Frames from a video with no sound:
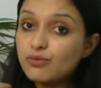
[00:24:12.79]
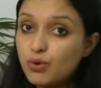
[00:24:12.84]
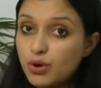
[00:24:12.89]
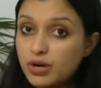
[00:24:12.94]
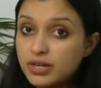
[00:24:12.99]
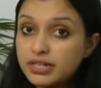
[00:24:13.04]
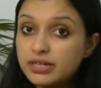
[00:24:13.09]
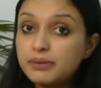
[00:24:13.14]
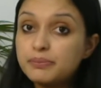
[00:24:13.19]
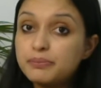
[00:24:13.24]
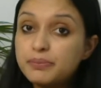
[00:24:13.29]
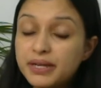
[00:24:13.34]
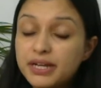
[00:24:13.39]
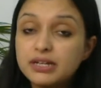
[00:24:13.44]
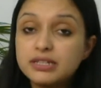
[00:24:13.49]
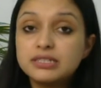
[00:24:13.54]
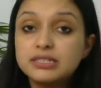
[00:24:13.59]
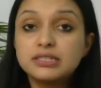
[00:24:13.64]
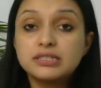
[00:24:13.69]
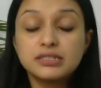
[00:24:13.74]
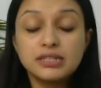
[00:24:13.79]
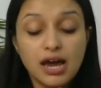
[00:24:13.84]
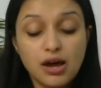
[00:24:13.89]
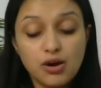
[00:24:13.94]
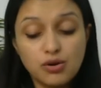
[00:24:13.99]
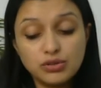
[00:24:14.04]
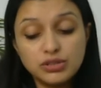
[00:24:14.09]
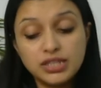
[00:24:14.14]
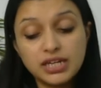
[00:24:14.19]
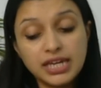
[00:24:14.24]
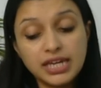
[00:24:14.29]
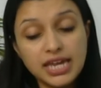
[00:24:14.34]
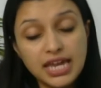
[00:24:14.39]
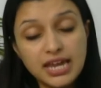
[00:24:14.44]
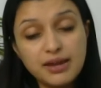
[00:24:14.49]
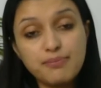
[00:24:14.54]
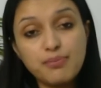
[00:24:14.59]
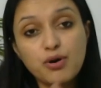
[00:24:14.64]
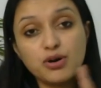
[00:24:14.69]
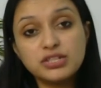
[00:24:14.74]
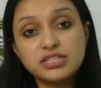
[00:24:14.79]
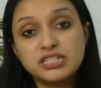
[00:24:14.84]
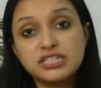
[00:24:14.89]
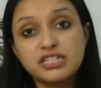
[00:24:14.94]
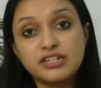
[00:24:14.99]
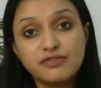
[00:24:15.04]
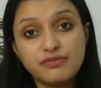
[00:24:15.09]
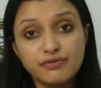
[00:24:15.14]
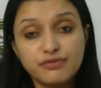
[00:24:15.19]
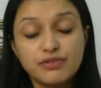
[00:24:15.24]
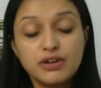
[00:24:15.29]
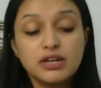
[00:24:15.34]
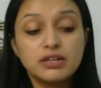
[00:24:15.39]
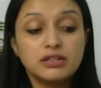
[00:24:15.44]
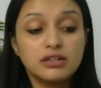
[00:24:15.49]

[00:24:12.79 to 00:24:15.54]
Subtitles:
water because now the K positive